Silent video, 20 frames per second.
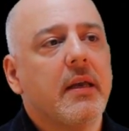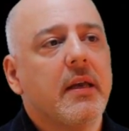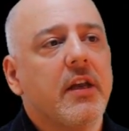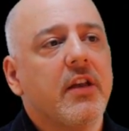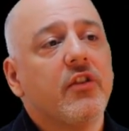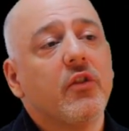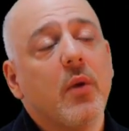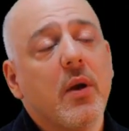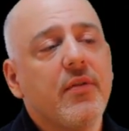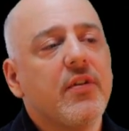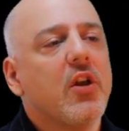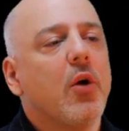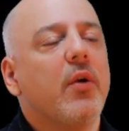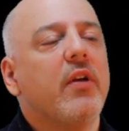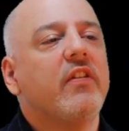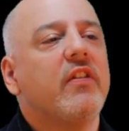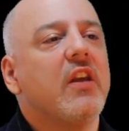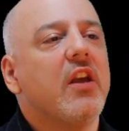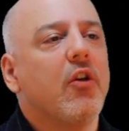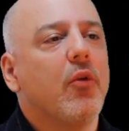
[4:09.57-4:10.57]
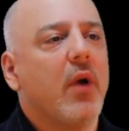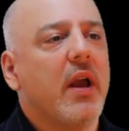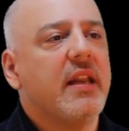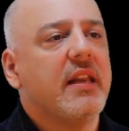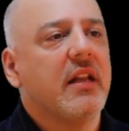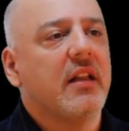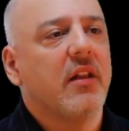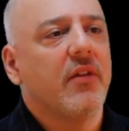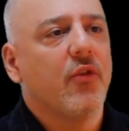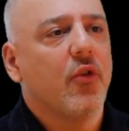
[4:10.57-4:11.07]
So even though we see a great
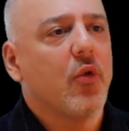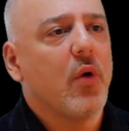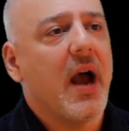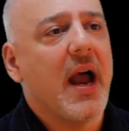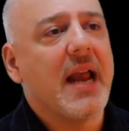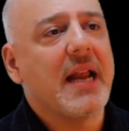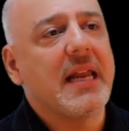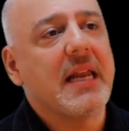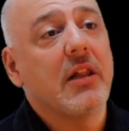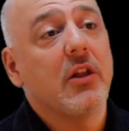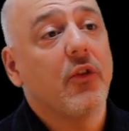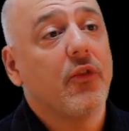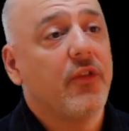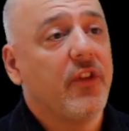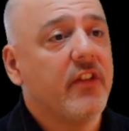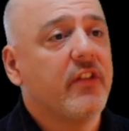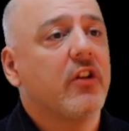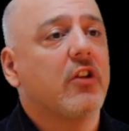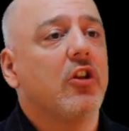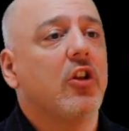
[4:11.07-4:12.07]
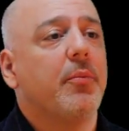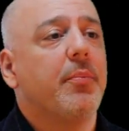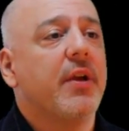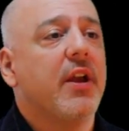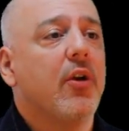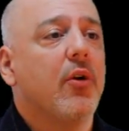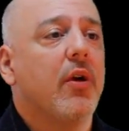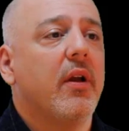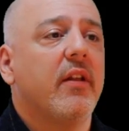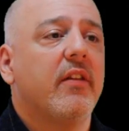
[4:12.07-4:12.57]
deal of variety in their physical
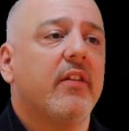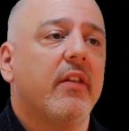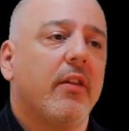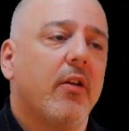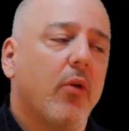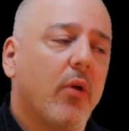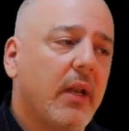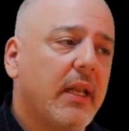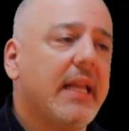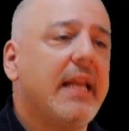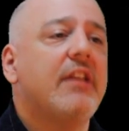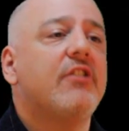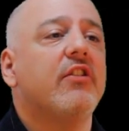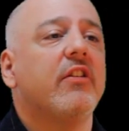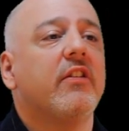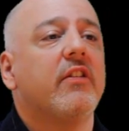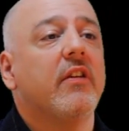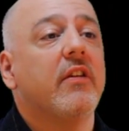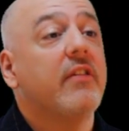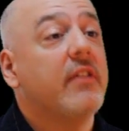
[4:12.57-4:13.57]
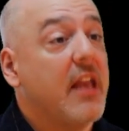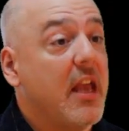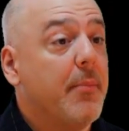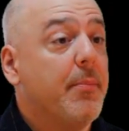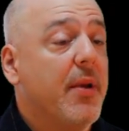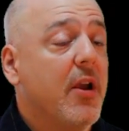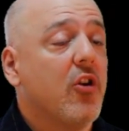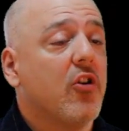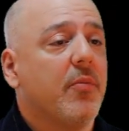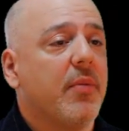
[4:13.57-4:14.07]
appearance and their allegiances, they
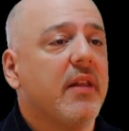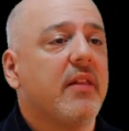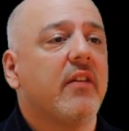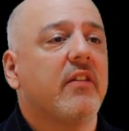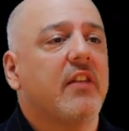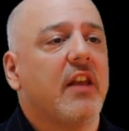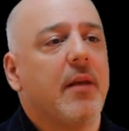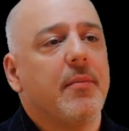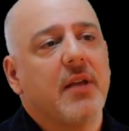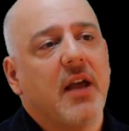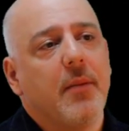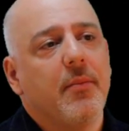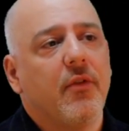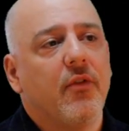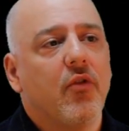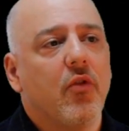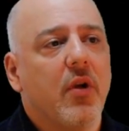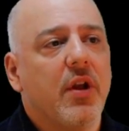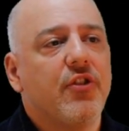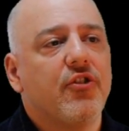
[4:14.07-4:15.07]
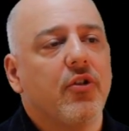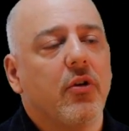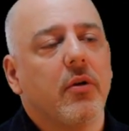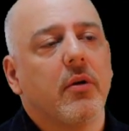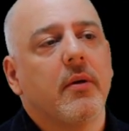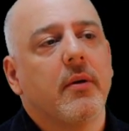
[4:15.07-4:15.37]
appear to be the same type of creature.